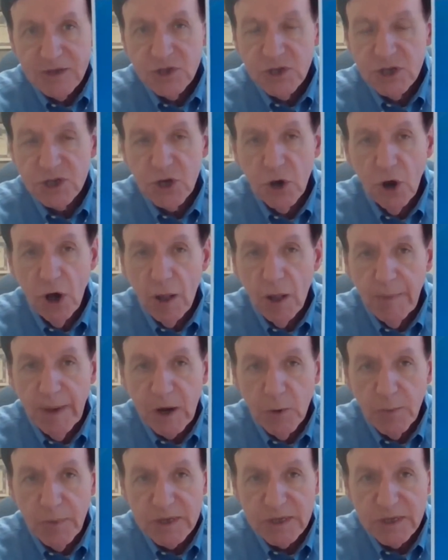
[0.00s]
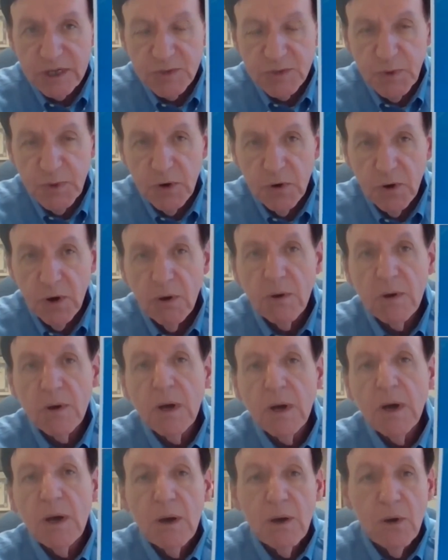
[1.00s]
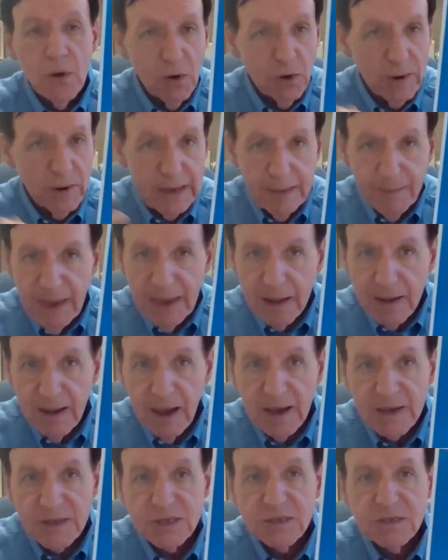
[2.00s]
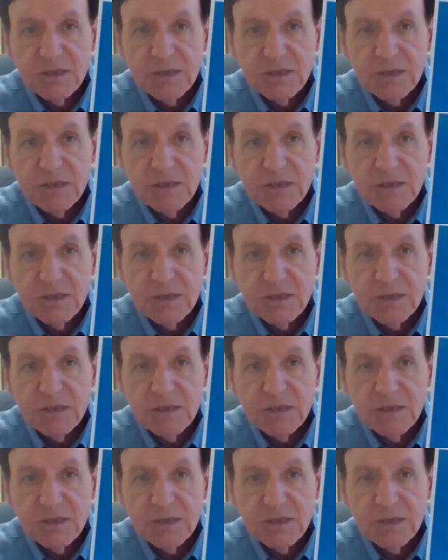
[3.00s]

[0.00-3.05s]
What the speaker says: just call Better Business Bureau or email us.